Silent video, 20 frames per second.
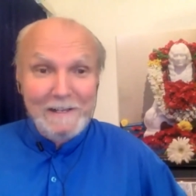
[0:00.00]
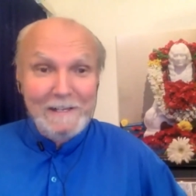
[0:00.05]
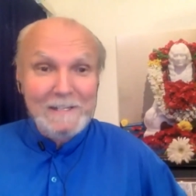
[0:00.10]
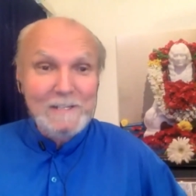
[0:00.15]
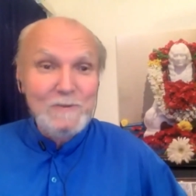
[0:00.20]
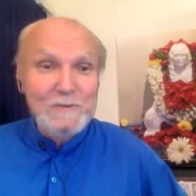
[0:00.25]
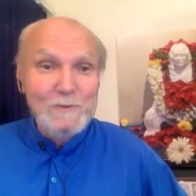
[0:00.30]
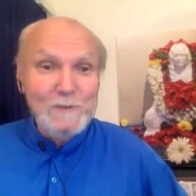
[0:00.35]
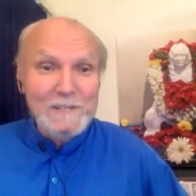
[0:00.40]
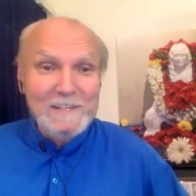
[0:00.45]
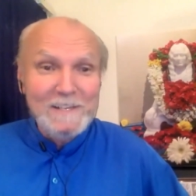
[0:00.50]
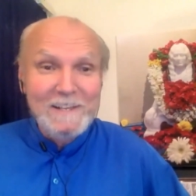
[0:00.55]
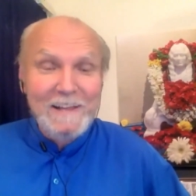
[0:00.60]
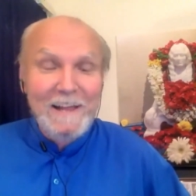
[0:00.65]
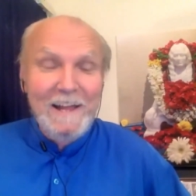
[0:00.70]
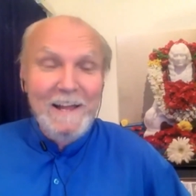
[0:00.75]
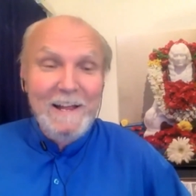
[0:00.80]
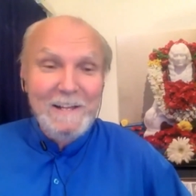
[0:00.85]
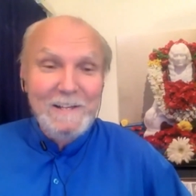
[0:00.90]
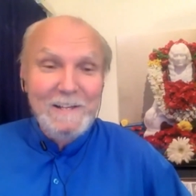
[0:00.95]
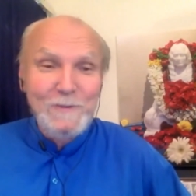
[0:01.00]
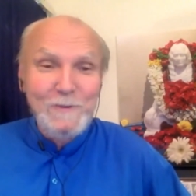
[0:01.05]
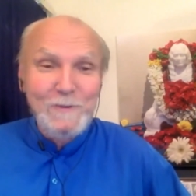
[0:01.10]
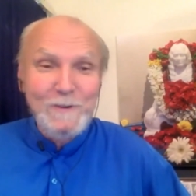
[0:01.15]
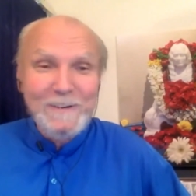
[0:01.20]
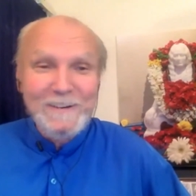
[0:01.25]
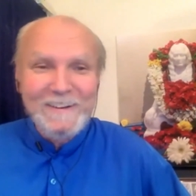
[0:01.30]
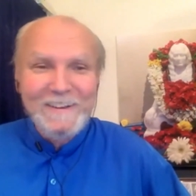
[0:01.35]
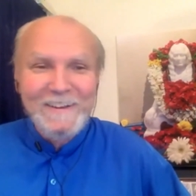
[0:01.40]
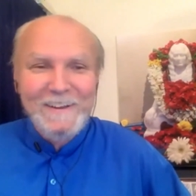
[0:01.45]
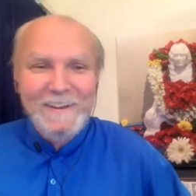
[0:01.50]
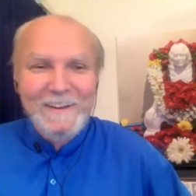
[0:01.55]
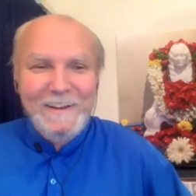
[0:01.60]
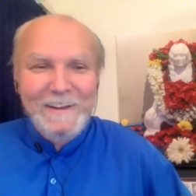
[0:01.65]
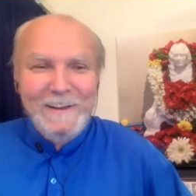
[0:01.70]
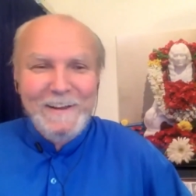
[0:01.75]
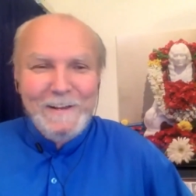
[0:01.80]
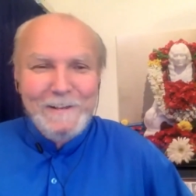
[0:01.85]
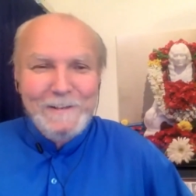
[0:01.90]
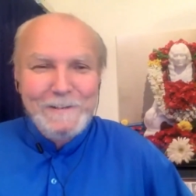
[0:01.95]
That's what that's what
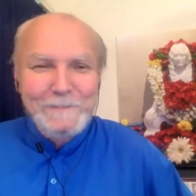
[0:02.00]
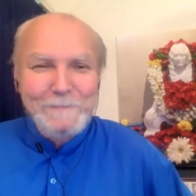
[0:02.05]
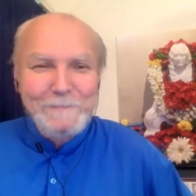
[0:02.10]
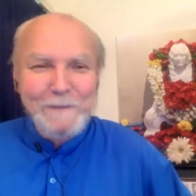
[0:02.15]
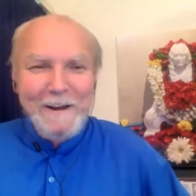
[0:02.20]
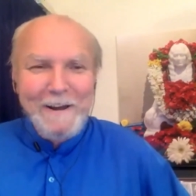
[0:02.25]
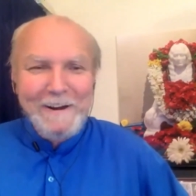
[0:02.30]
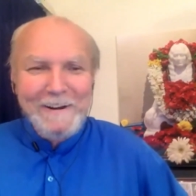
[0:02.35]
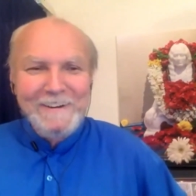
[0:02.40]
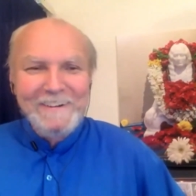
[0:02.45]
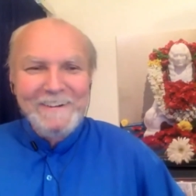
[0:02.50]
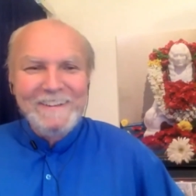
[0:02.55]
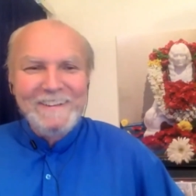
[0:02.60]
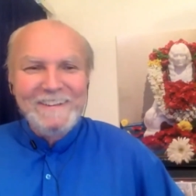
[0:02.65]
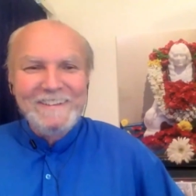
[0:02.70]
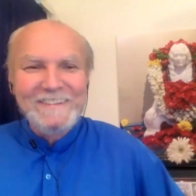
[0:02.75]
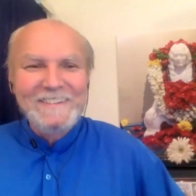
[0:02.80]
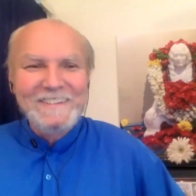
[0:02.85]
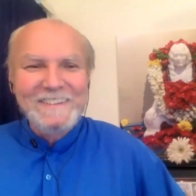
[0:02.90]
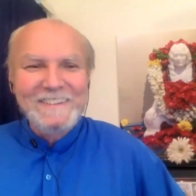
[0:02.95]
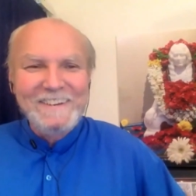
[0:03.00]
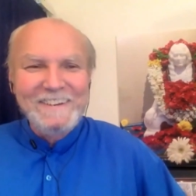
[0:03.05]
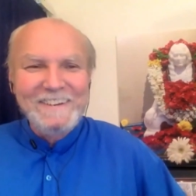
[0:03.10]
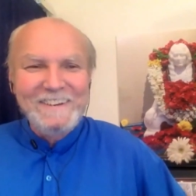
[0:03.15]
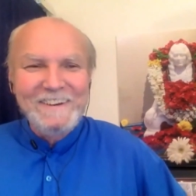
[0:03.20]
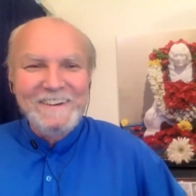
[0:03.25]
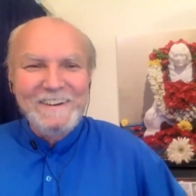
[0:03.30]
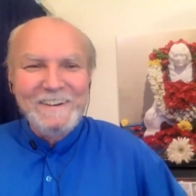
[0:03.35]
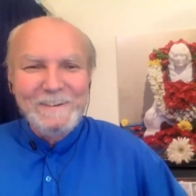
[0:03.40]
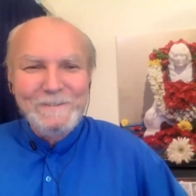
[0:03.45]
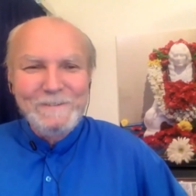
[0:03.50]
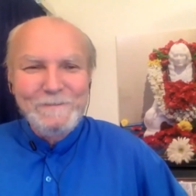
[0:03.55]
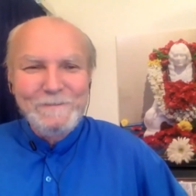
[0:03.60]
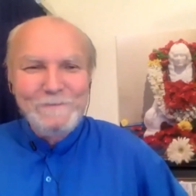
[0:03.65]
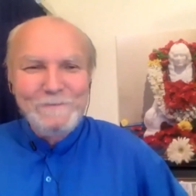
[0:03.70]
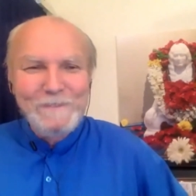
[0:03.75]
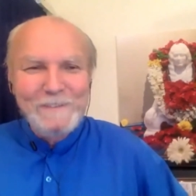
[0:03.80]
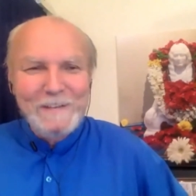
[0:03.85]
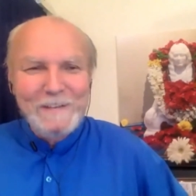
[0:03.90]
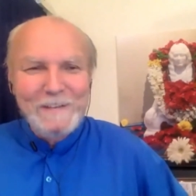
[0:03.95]
inspired this out of
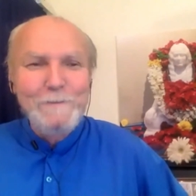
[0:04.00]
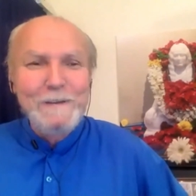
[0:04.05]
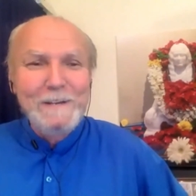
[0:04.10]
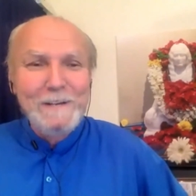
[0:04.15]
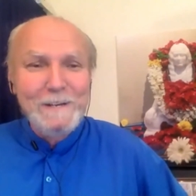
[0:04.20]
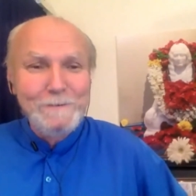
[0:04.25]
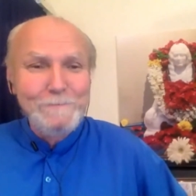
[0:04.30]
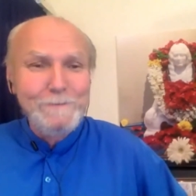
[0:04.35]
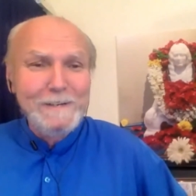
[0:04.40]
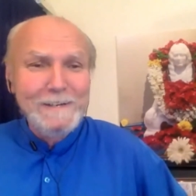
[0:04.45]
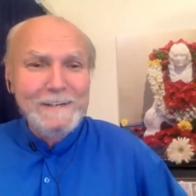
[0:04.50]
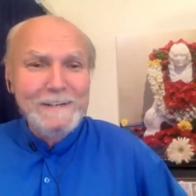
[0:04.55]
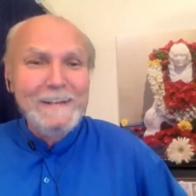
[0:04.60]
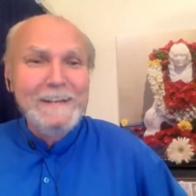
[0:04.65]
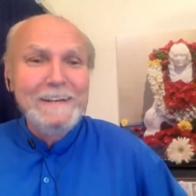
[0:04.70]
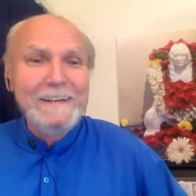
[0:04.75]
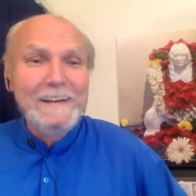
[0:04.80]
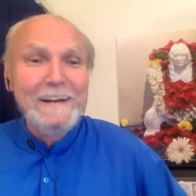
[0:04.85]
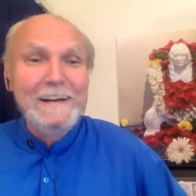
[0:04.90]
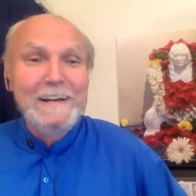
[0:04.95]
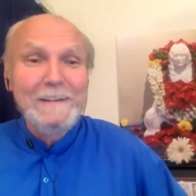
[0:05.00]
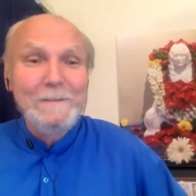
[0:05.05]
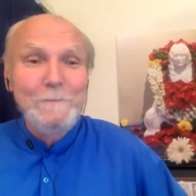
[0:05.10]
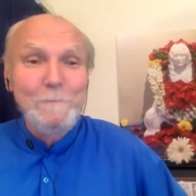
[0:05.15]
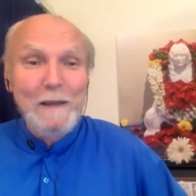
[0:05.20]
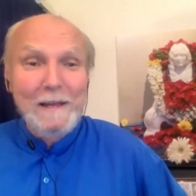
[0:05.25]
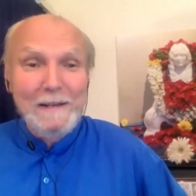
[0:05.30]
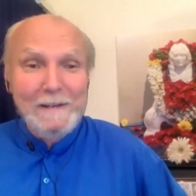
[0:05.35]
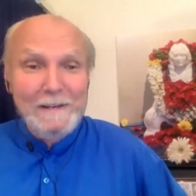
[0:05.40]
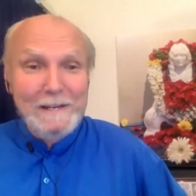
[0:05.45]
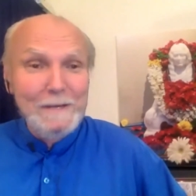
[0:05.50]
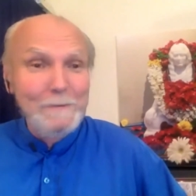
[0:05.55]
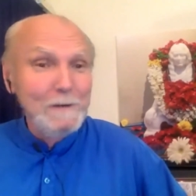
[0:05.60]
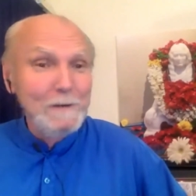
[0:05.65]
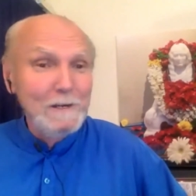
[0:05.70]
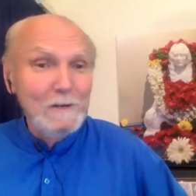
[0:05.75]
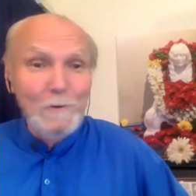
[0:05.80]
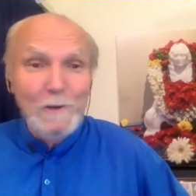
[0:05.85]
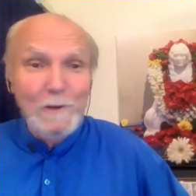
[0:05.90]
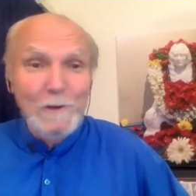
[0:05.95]
coming on Monday night
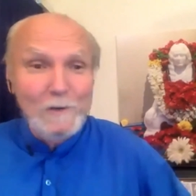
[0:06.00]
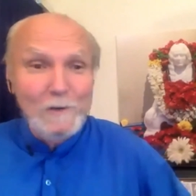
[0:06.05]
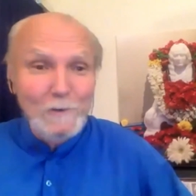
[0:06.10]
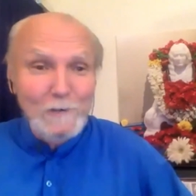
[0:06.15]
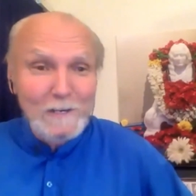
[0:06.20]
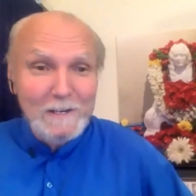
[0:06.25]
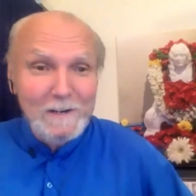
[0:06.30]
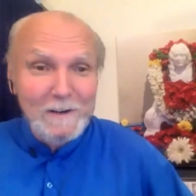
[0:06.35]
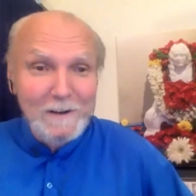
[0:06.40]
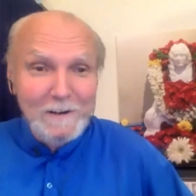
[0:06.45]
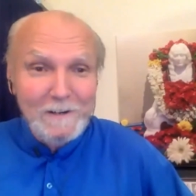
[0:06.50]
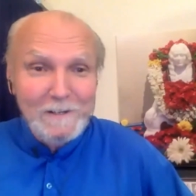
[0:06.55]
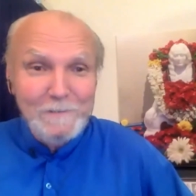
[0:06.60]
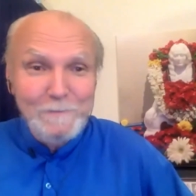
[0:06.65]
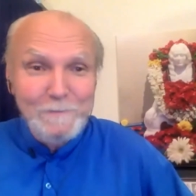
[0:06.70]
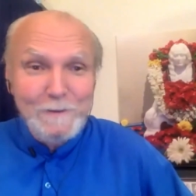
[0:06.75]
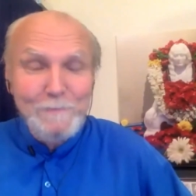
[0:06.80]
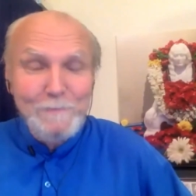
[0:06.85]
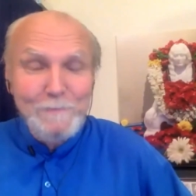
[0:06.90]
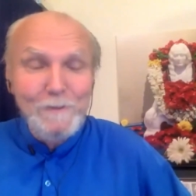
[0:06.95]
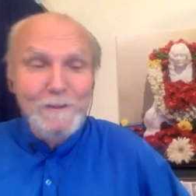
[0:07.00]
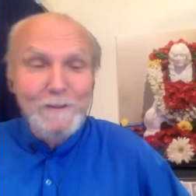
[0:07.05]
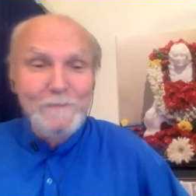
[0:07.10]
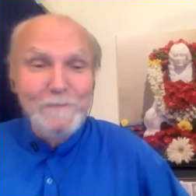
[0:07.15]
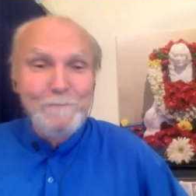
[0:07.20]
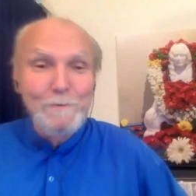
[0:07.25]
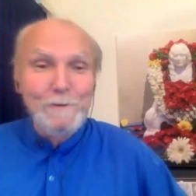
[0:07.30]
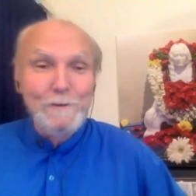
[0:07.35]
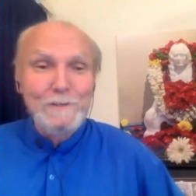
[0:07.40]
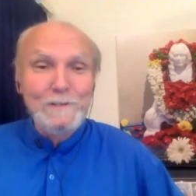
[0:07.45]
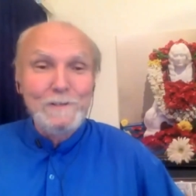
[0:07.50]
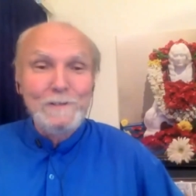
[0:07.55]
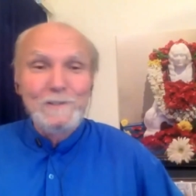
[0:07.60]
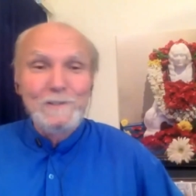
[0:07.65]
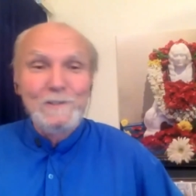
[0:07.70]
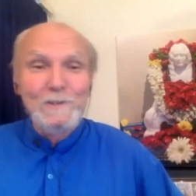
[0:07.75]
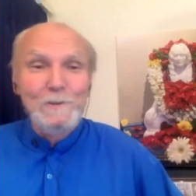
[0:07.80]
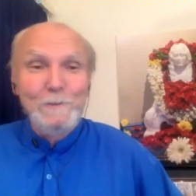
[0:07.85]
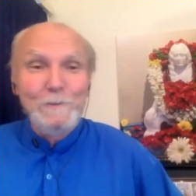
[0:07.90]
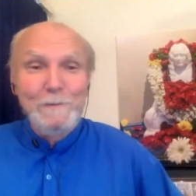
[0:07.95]
pandemic. We couldn't talk to people in person,
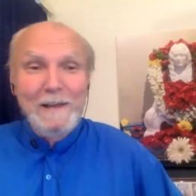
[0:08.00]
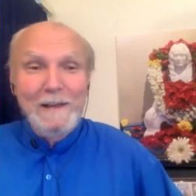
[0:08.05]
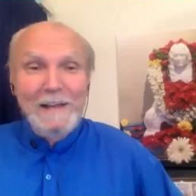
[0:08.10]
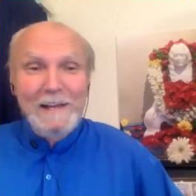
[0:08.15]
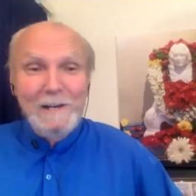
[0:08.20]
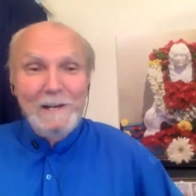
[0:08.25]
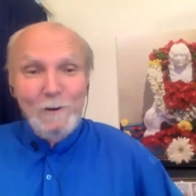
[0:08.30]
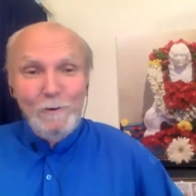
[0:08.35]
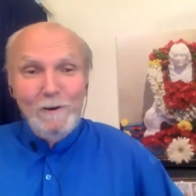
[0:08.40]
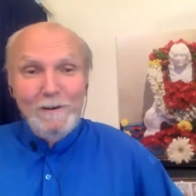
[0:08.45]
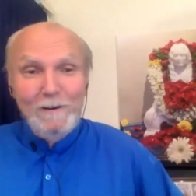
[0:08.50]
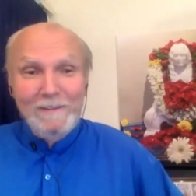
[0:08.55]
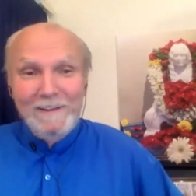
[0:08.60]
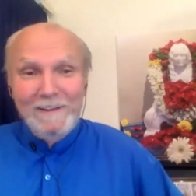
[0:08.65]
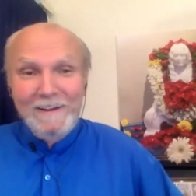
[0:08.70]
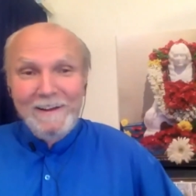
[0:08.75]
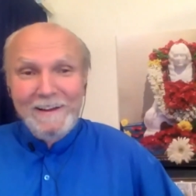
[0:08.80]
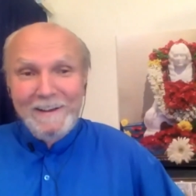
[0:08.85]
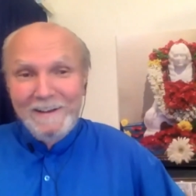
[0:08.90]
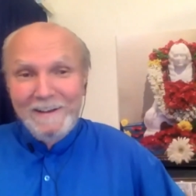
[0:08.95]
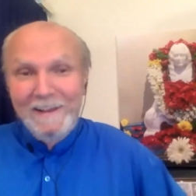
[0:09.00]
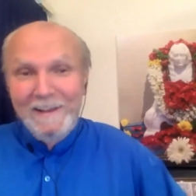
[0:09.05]
so we began to go online.